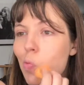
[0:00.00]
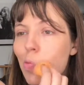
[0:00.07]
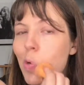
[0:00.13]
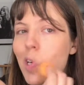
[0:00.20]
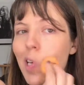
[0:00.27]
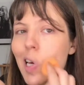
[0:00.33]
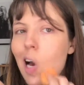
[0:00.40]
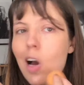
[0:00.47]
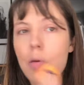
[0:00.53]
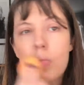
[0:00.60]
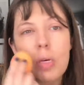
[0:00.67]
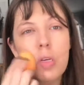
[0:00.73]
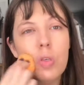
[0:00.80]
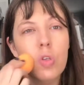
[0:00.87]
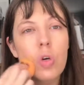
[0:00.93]
Really got
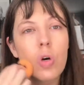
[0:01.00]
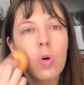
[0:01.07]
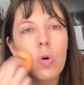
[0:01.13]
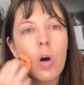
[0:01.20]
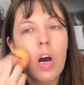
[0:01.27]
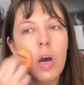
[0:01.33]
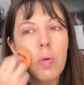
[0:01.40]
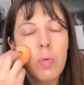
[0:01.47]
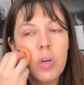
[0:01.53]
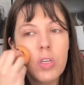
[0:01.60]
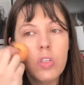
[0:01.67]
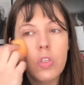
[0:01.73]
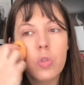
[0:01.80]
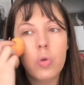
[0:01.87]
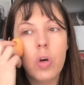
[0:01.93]
me. So I want to
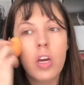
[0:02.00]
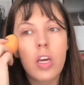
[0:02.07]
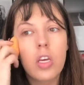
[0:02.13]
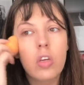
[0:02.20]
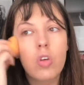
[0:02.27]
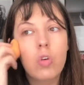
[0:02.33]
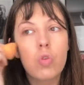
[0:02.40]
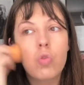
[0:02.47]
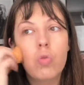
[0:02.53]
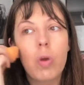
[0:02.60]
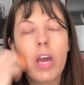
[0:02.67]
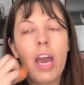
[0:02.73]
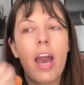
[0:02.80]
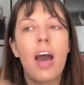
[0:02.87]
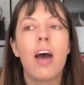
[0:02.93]
just try and use what
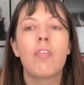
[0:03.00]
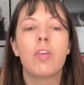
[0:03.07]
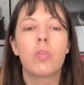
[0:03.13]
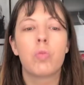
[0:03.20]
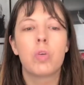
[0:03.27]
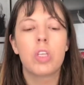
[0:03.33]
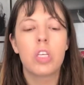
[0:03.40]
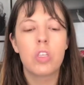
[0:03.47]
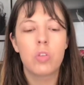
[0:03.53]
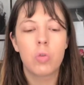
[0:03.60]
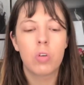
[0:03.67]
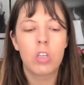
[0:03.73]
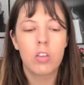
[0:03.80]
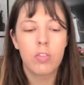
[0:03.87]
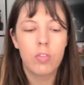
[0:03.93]
I have, and really
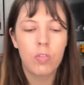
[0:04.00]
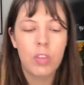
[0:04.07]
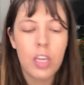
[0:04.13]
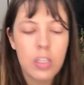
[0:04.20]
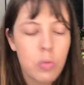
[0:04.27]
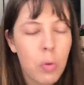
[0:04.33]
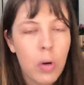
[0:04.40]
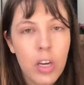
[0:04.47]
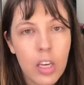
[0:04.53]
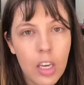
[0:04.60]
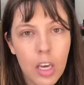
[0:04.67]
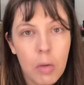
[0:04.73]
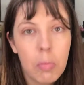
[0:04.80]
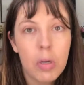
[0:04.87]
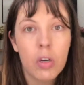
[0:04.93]
sort of, that's why I
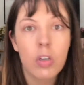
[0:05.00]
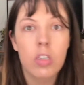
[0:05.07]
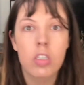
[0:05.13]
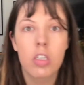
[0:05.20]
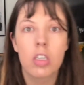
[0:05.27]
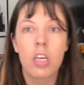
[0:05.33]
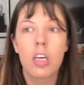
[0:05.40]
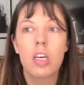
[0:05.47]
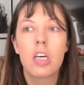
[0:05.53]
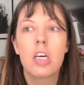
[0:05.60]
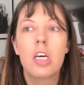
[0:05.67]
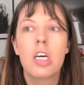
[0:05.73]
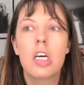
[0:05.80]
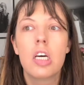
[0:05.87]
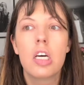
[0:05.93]
came here, is to like
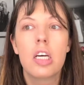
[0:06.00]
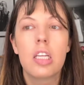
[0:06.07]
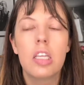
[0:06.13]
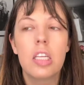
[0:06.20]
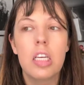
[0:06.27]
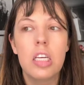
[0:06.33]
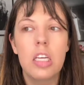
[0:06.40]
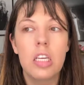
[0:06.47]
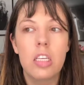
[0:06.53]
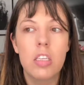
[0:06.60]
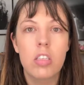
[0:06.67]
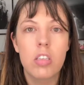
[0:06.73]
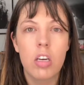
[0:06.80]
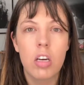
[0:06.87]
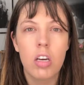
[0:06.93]
lean
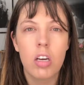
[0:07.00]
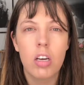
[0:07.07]
into